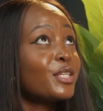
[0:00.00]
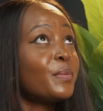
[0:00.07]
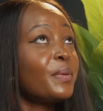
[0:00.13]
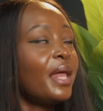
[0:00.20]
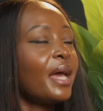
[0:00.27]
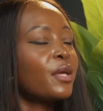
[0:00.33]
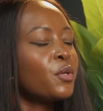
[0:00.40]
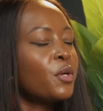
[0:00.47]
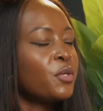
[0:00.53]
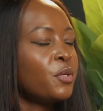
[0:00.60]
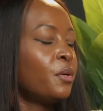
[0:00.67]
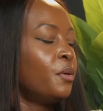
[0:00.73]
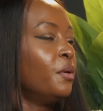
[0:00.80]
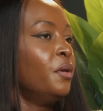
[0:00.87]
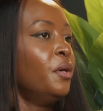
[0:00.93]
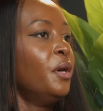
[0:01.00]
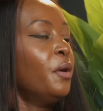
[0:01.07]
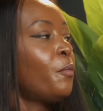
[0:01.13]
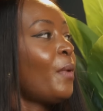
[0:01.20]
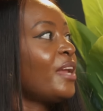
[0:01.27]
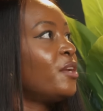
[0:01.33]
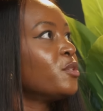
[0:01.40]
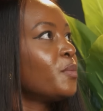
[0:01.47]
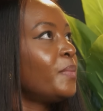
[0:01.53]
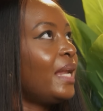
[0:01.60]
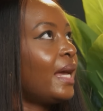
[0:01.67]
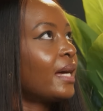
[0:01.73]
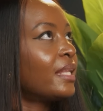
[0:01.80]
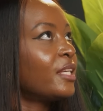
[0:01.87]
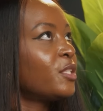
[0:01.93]
She'd be like, no, no, why don't you be
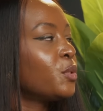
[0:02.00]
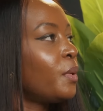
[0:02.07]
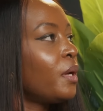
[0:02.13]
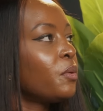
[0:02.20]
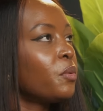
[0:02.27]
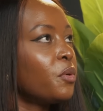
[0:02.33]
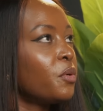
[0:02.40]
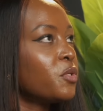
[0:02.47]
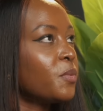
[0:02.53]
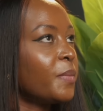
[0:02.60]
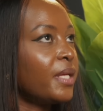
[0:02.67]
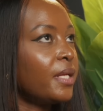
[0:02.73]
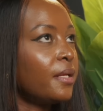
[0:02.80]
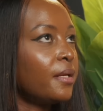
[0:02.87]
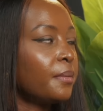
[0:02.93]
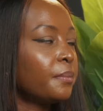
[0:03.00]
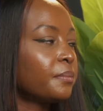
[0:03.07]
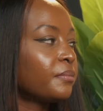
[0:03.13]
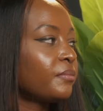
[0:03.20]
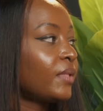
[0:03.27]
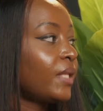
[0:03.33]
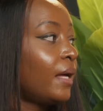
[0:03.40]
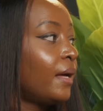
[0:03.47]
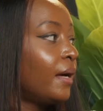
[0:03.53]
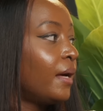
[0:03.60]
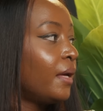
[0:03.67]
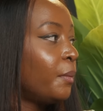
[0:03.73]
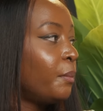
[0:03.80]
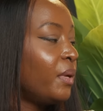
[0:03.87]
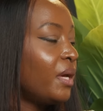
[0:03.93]
like other children who don't obey the day?
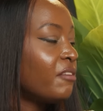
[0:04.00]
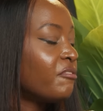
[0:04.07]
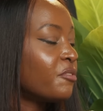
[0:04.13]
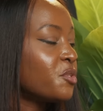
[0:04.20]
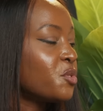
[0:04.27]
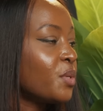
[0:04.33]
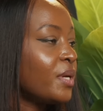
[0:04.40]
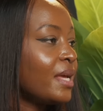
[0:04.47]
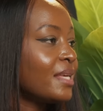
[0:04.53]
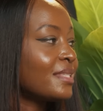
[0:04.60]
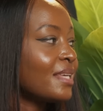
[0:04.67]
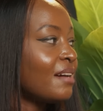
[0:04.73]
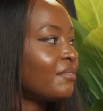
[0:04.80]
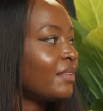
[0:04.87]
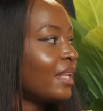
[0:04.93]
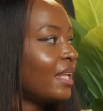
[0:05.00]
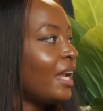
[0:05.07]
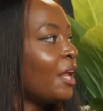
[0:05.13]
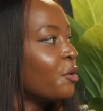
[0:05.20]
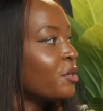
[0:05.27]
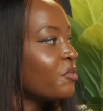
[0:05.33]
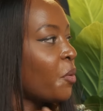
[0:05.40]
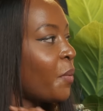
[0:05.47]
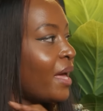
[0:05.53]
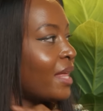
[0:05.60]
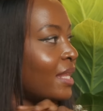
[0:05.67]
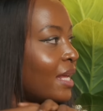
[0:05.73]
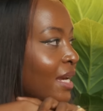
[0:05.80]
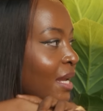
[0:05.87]
Behave for ah. two days. After that, I don't even know where the